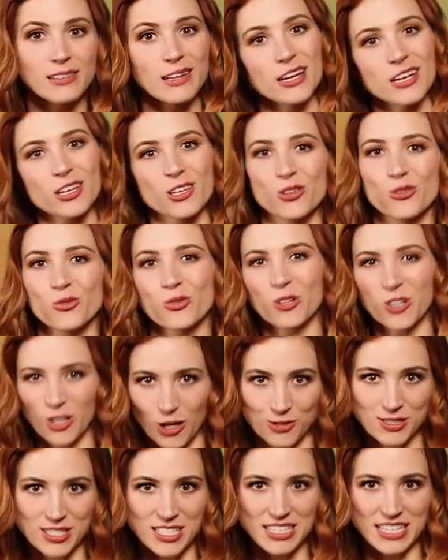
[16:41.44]
letting you
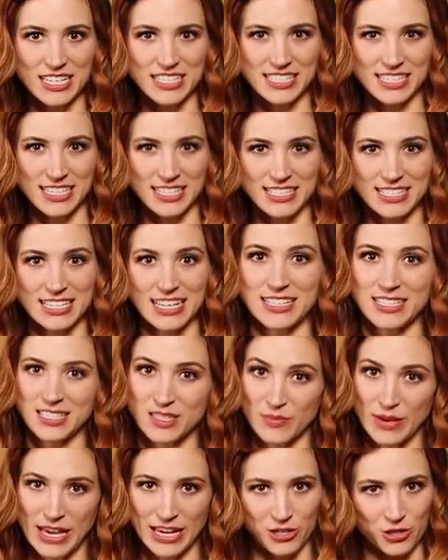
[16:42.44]
close the distance and
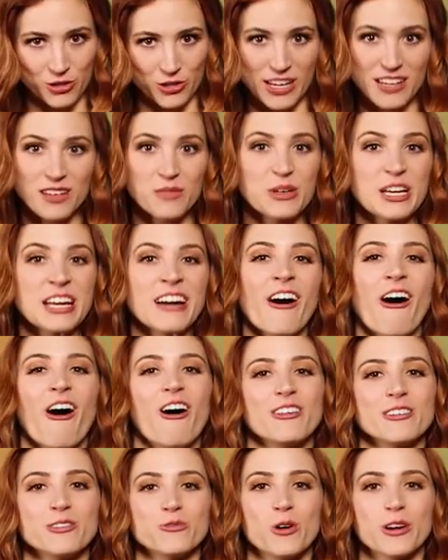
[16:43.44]
smash your enemy
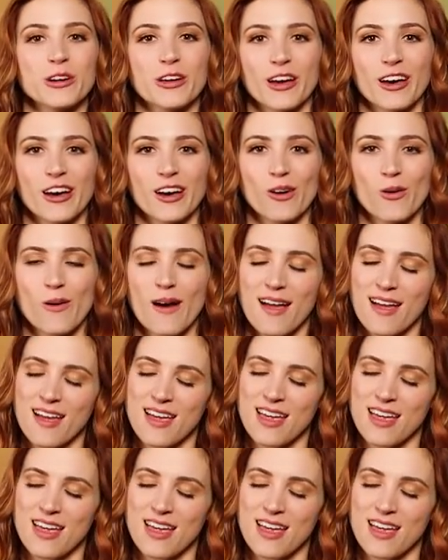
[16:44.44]
all in one go.